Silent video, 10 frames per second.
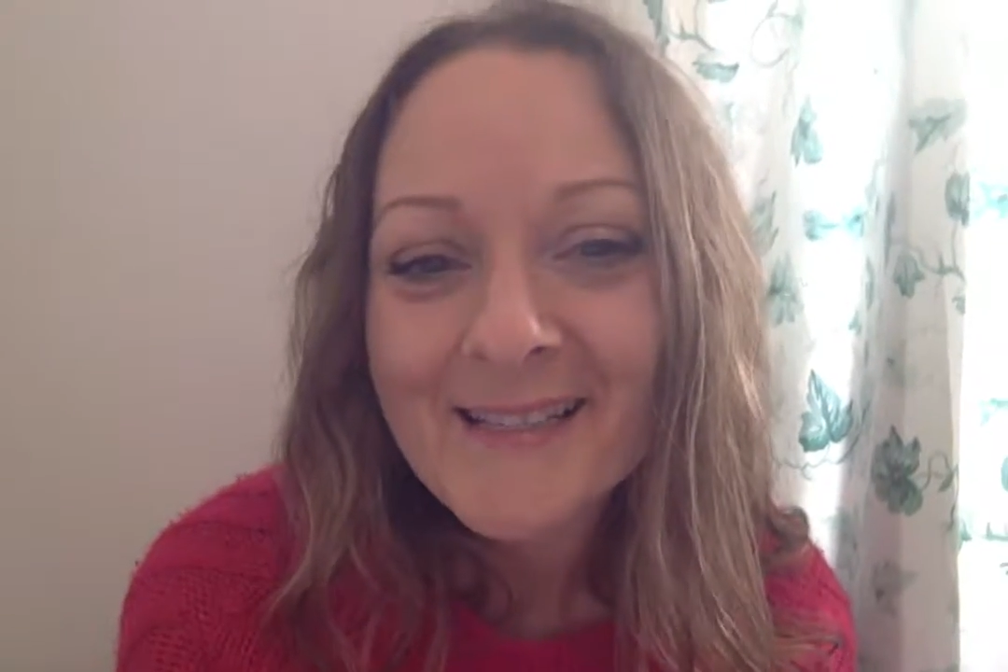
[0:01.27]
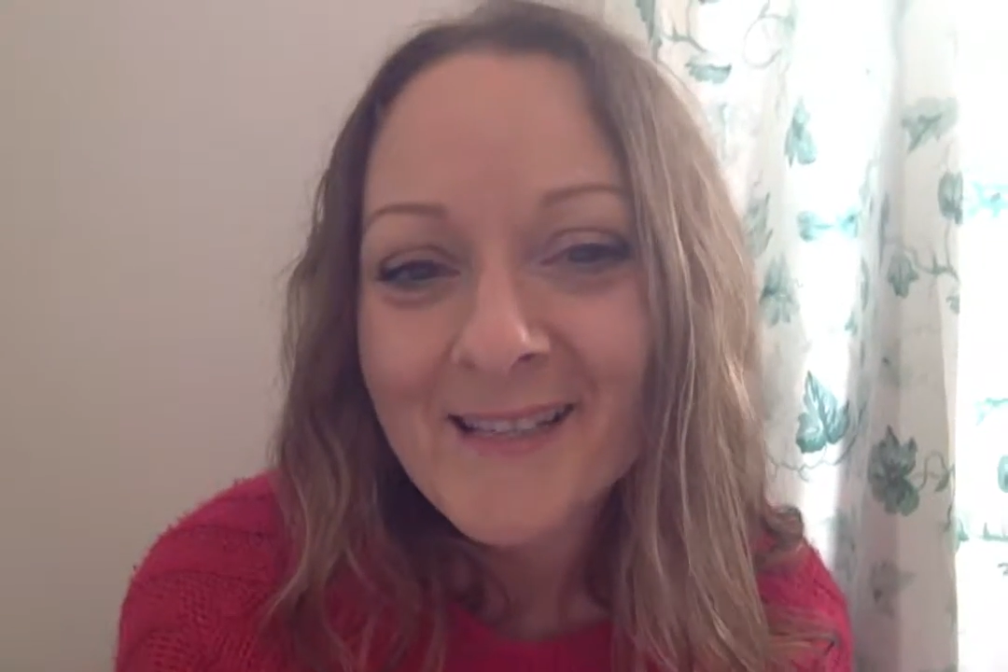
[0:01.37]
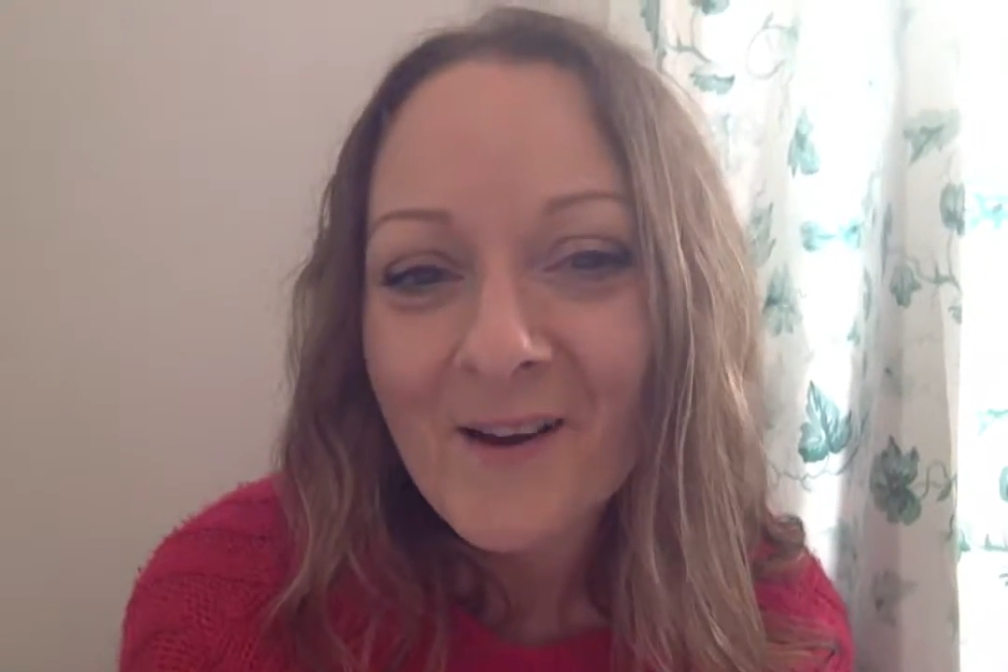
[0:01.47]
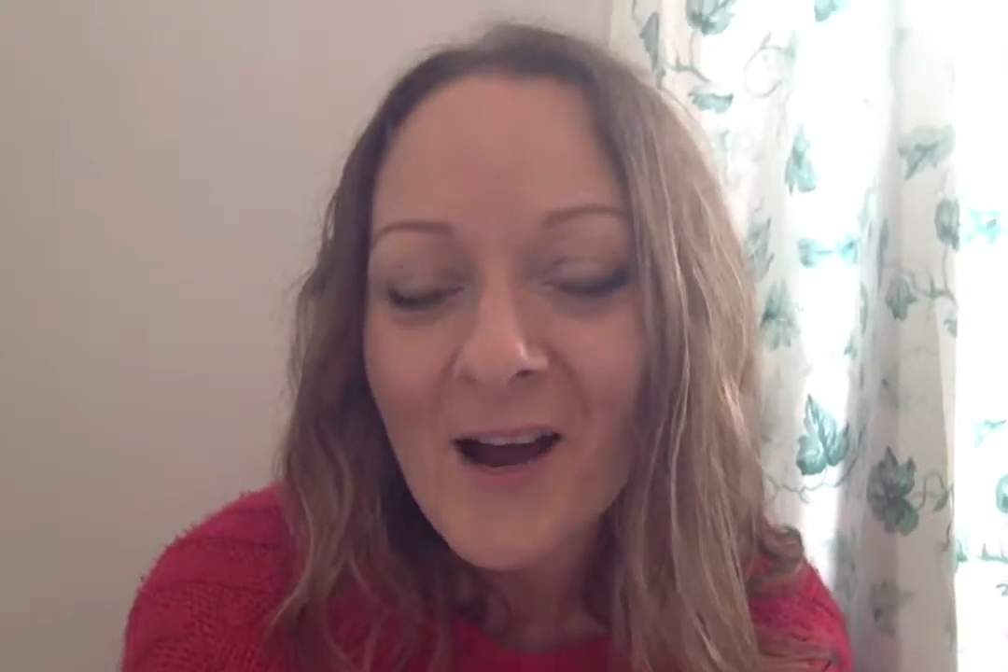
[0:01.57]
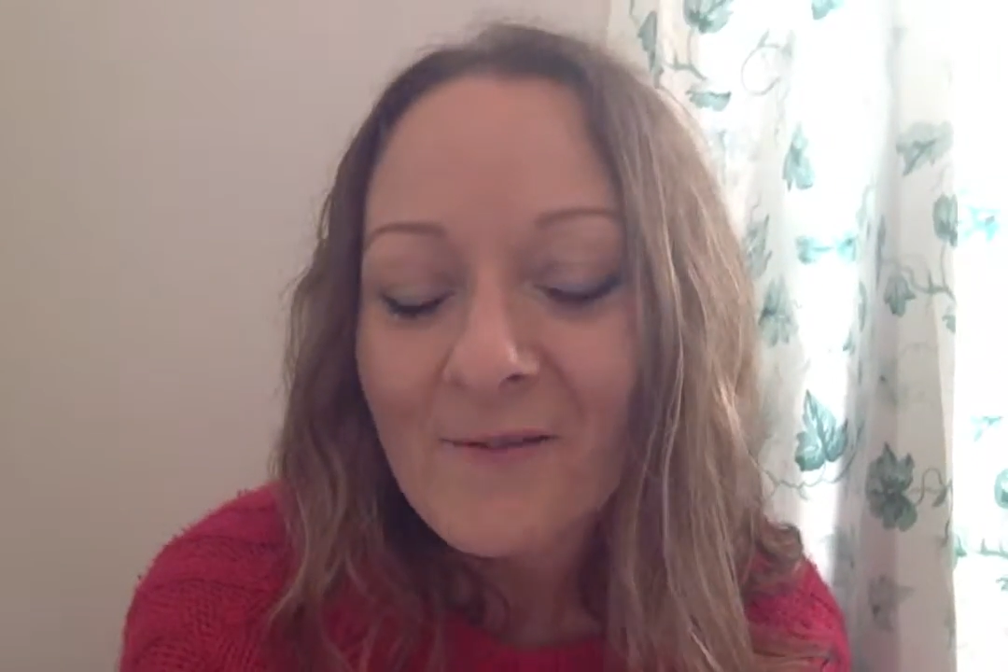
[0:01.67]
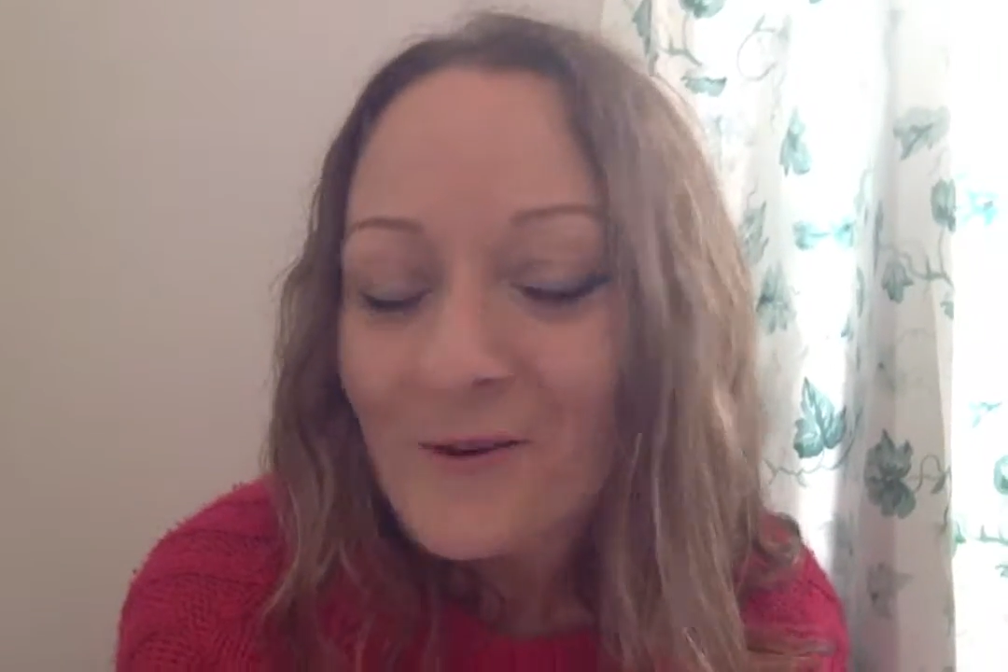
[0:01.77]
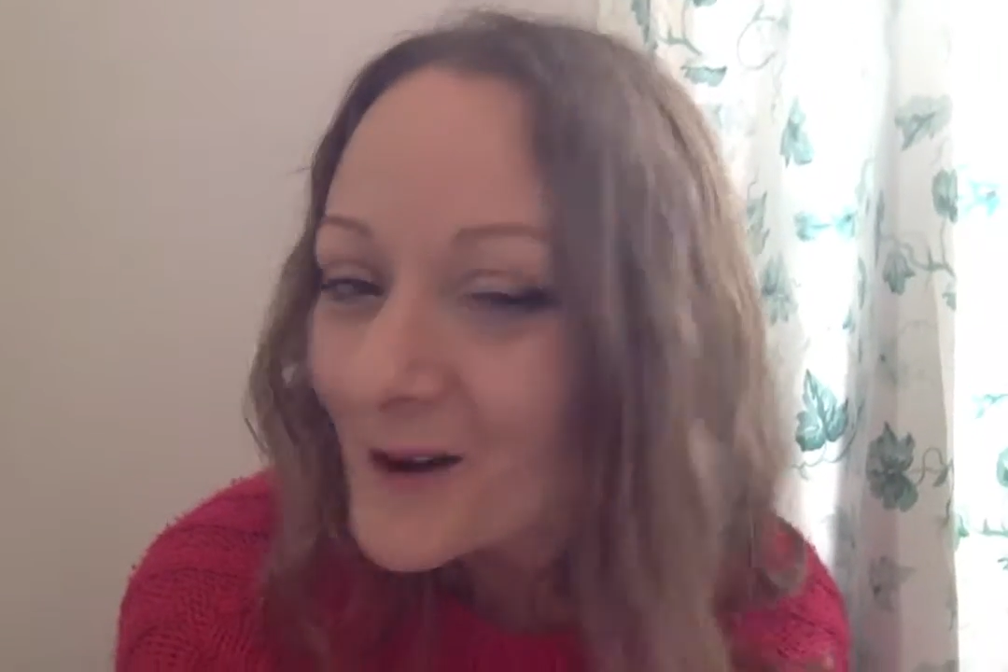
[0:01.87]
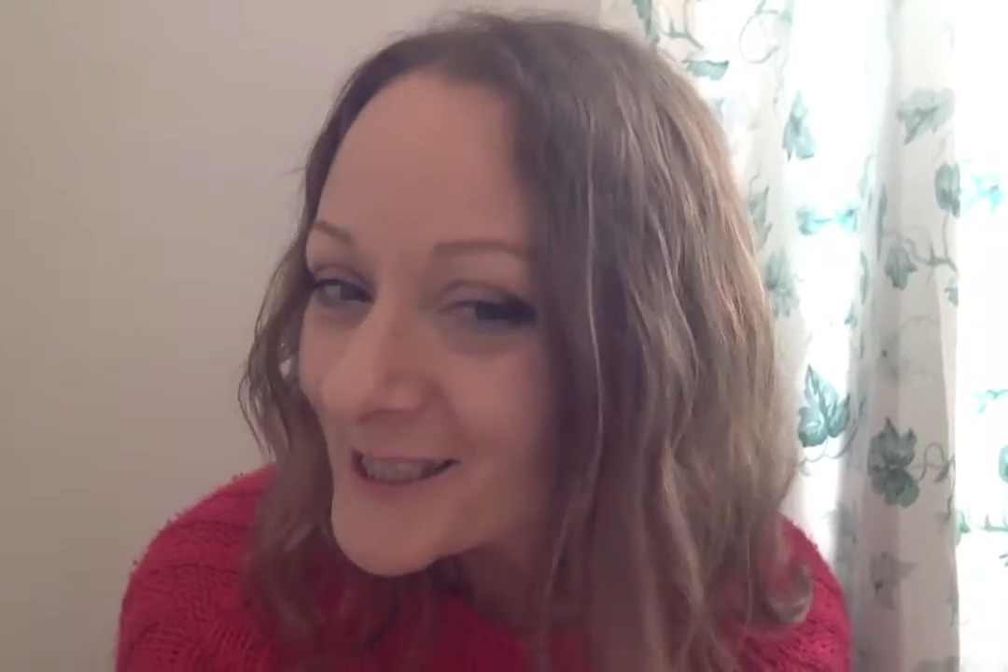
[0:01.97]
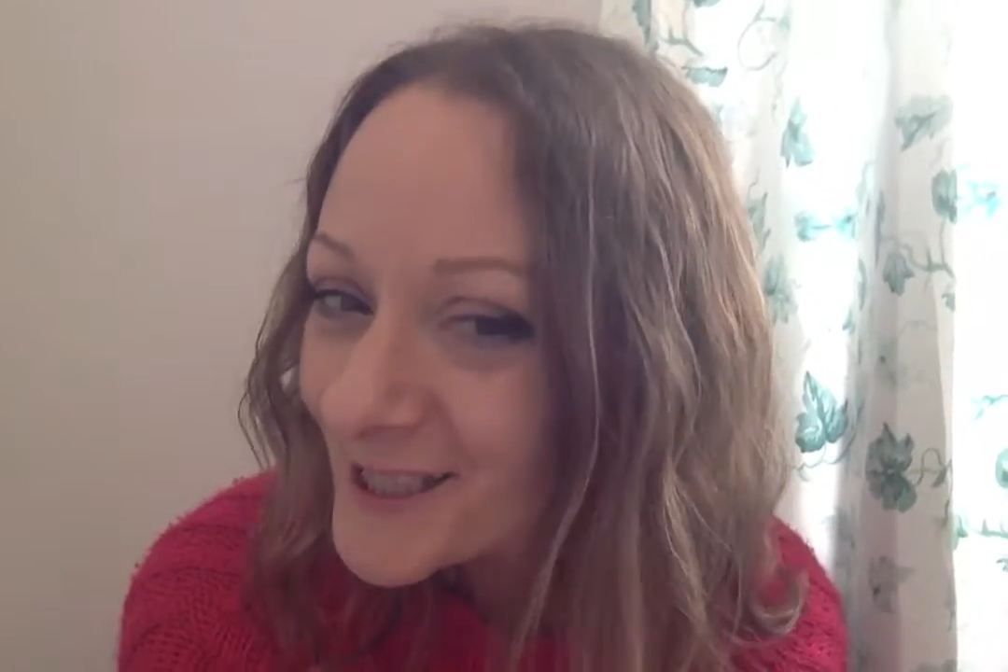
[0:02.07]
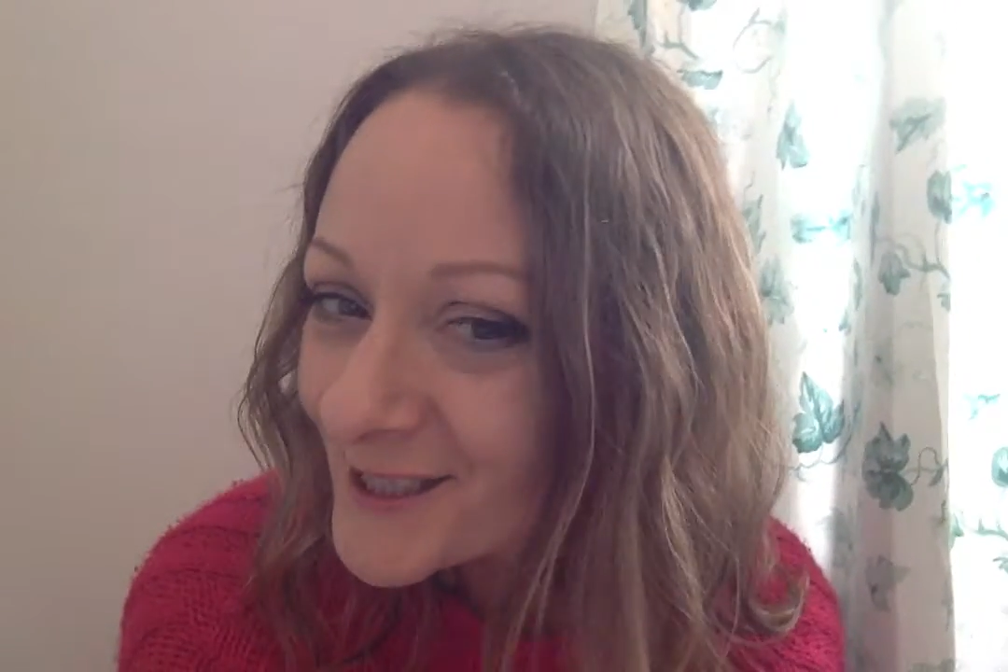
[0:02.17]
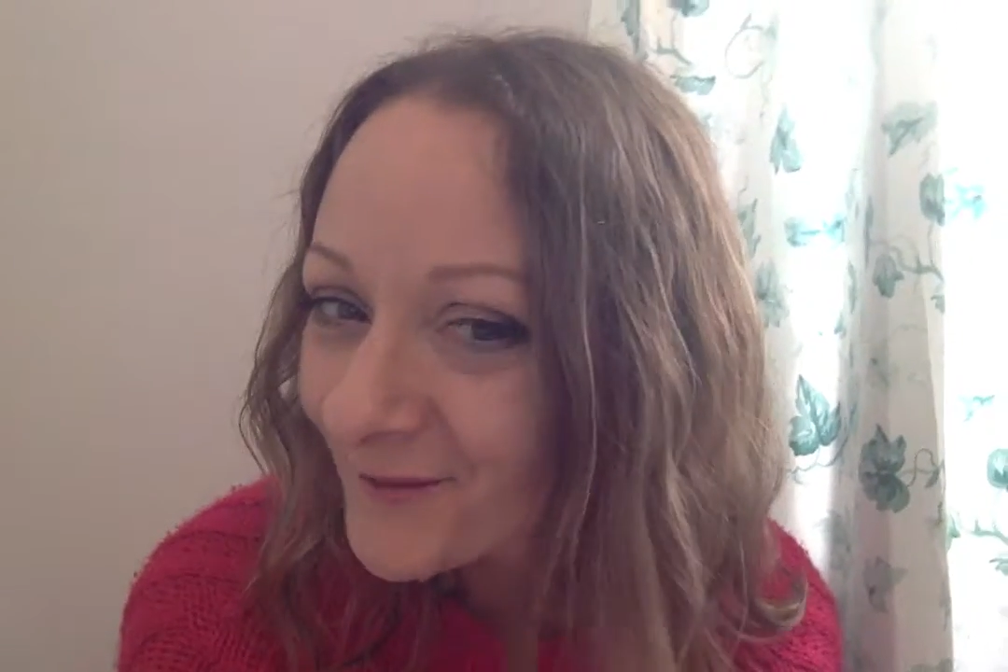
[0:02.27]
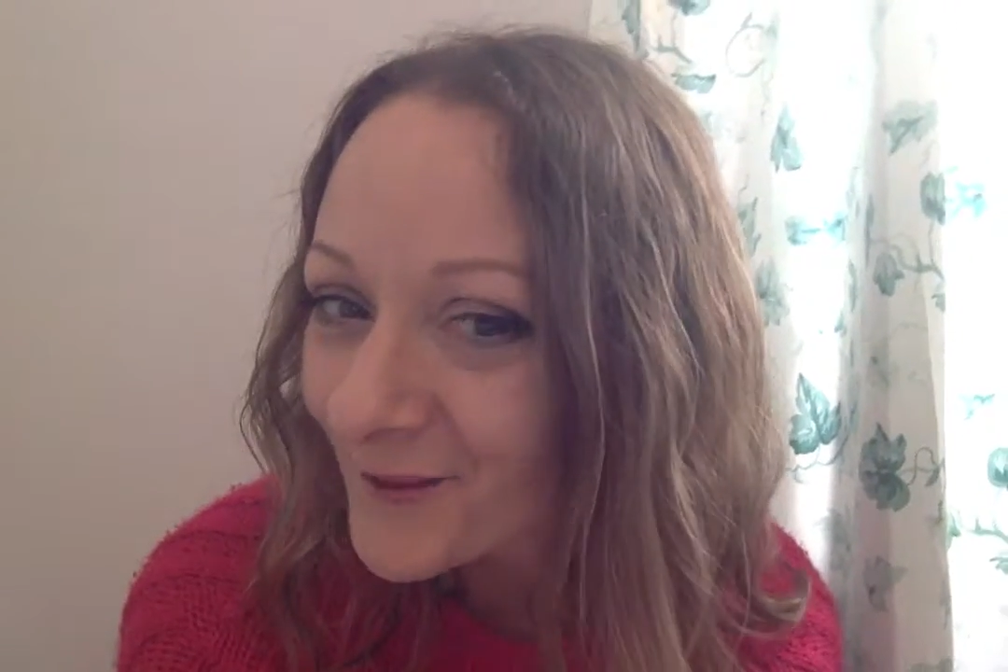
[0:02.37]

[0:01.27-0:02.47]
So I have a question